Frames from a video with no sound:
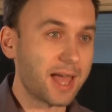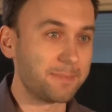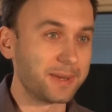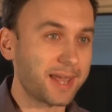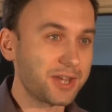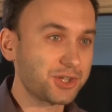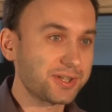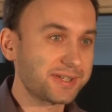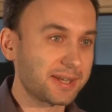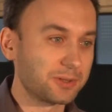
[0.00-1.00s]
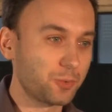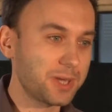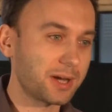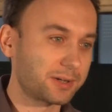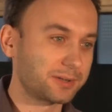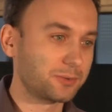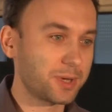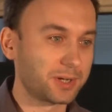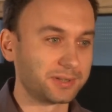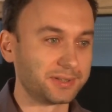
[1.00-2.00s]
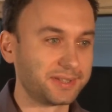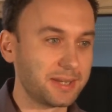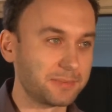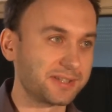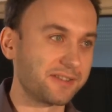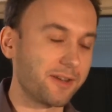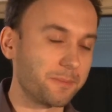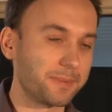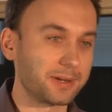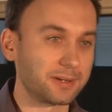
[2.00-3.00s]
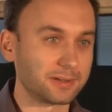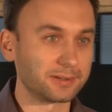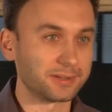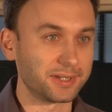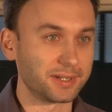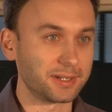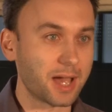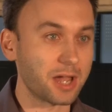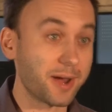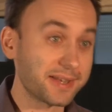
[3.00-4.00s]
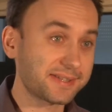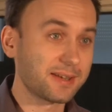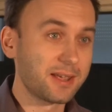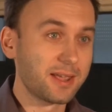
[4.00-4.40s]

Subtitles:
applications, and we are the team that's developing the iOS.